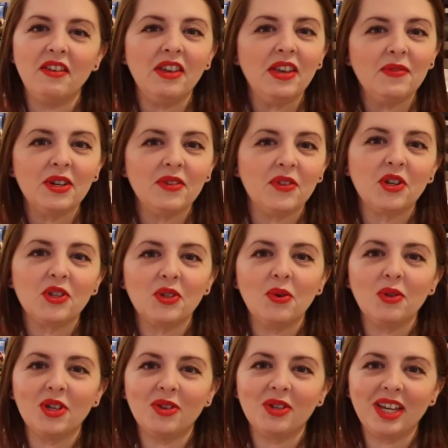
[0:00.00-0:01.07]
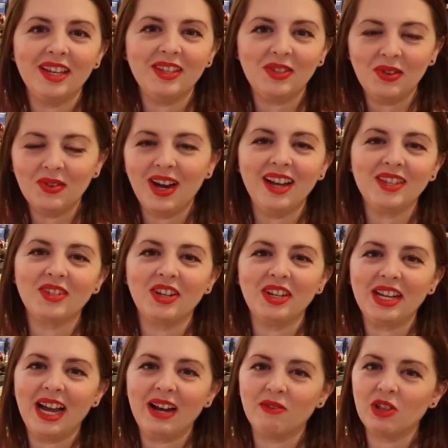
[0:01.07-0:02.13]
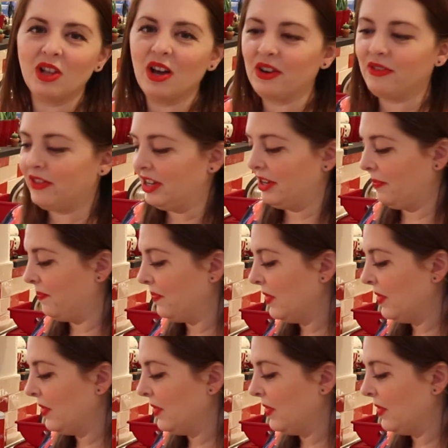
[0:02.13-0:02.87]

even if there's no little kids, you guys are gonna have a lot of fun.